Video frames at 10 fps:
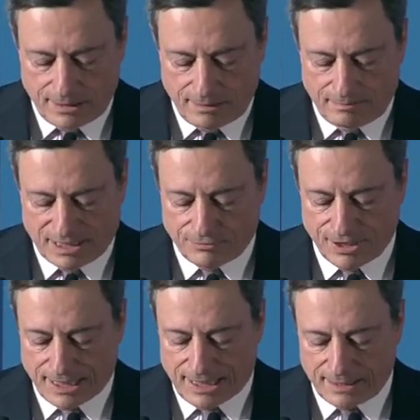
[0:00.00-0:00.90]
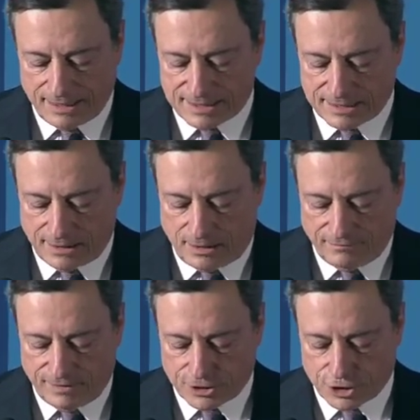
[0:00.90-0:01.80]
But regardless
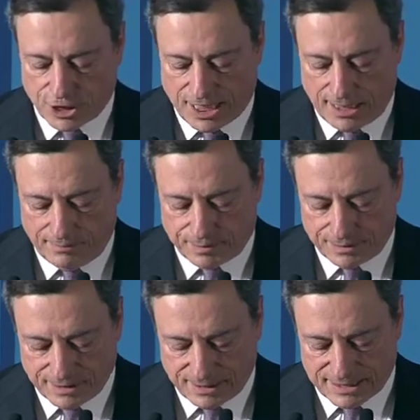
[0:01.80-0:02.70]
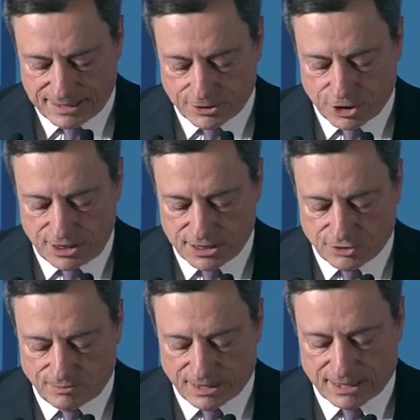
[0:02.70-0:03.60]
of the shape that such
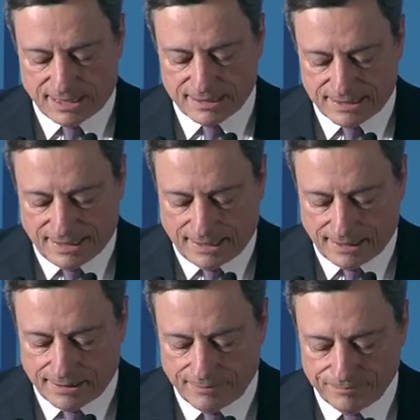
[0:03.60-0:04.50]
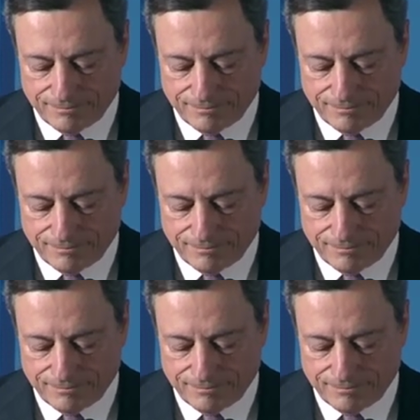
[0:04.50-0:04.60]
instrument can take,